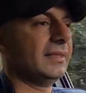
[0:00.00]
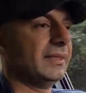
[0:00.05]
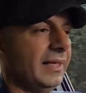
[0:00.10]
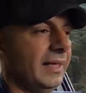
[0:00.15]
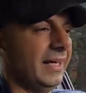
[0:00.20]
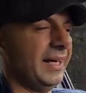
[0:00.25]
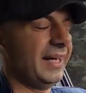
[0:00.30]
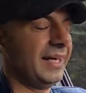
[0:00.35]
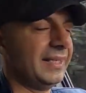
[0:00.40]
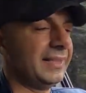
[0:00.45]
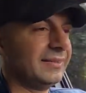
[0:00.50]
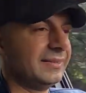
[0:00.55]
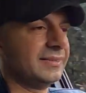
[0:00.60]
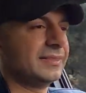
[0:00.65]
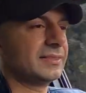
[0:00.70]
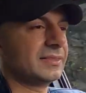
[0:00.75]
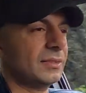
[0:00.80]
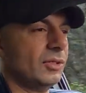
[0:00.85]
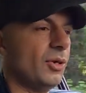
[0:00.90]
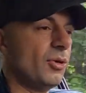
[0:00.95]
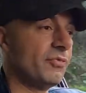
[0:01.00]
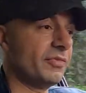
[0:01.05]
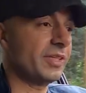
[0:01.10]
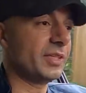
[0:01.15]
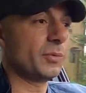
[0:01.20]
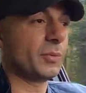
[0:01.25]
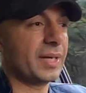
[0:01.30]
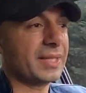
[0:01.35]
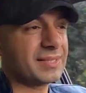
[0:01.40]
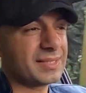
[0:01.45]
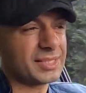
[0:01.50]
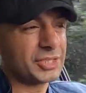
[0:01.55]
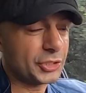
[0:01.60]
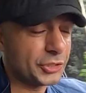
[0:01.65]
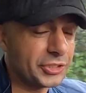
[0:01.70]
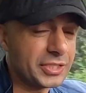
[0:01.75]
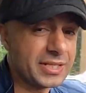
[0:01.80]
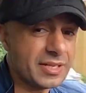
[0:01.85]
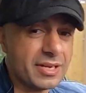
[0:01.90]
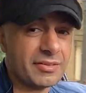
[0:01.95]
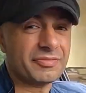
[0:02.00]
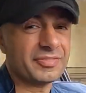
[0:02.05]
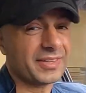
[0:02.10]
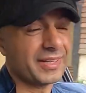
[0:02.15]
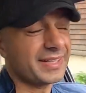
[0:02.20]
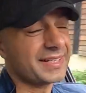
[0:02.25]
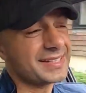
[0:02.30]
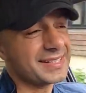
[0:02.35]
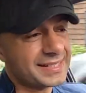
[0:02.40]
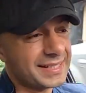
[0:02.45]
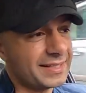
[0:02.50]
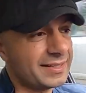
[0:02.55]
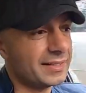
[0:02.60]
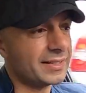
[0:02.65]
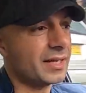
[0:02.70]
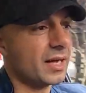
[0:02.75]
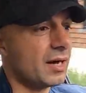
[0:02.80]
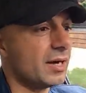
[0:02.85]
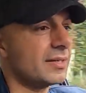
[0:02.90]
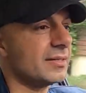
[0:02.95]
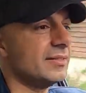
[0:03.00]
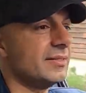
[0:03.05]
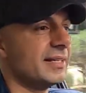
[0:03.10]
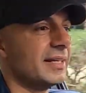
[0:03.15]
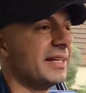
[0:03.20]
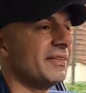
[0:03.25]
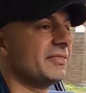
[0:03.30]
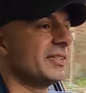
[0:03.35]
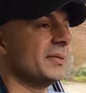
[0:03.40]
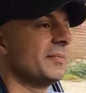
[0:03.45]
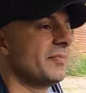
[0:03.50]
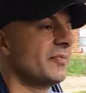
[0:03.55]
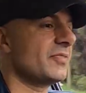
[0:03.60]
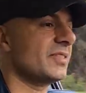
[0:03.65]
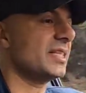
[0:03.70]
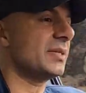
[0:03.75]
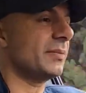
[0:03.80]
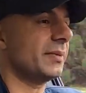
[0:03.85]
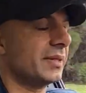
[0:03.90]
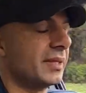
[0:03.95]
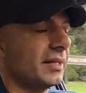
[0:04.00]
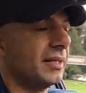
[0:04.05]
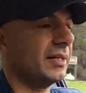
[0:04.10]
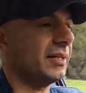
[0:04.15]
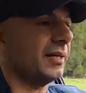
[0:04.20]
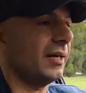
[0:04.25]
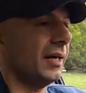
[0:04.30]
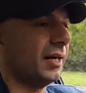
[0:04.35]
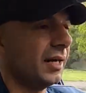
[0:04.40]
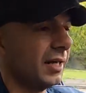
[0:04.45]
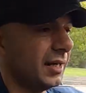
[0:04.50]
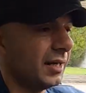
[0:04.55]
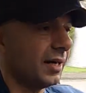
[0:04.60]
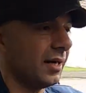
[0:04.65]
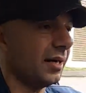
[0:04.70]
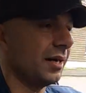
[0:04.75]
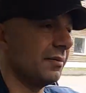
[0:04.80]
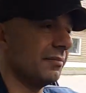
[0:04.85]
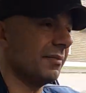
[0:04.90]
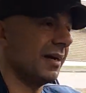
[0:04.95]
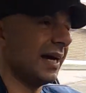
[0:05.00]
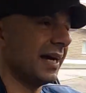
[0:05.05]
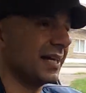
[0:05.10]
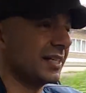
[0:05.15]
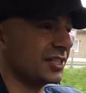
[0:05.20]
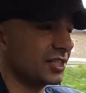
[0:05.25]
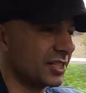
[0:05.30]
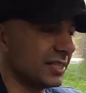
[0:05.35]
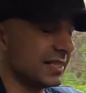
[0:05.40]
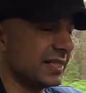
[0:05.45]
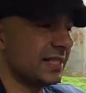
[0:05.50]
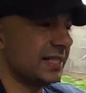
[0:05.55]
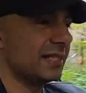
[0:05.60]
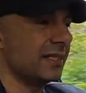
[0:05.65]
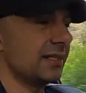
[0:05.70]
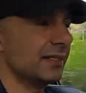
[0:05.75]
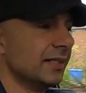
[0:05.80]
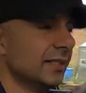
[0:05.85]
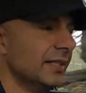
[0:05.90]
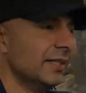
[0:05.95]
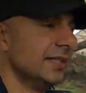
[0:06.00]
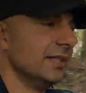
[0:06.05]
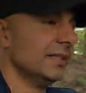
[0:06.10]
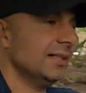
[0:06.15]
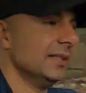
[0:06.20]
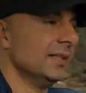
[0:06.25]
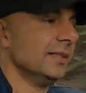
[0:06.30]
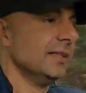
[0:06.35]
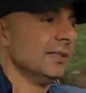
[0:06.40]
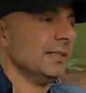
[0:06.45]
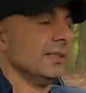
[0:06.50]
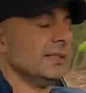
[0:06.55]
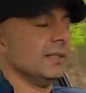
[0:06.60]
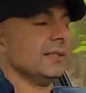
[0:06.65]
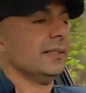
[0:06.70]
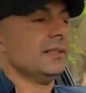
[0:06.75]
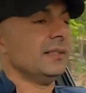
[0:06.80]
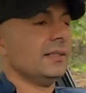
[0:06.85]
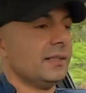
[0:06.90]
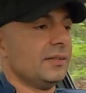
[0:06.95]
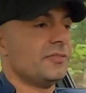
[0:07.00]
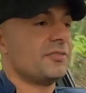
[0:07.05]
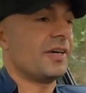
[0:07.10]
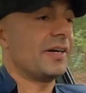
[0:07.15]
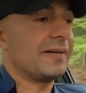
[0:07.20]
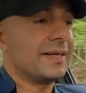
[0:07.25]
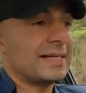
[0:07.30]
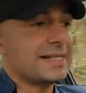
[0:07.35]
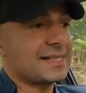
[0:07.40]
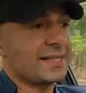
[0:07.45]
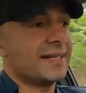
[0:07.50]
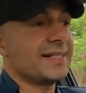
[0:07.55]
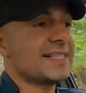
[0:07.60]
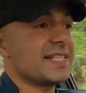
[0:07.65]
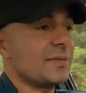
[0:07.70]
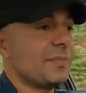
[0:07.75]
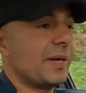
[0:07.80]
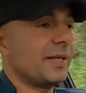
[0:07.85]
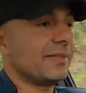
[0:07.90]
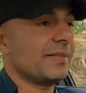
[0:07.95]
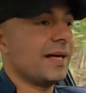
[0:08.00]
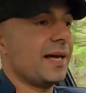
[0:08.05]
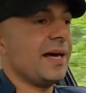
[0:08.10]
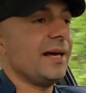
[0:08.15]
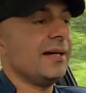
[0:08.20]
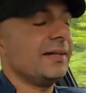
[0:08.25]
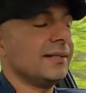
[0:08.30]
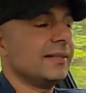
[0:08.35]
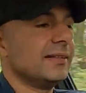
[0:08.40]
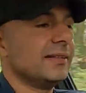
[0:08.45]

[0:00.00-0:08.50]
and hopefully the weather's good enough that I can sit in her garden and have a cup of tea with her. I'm actually very excited about that.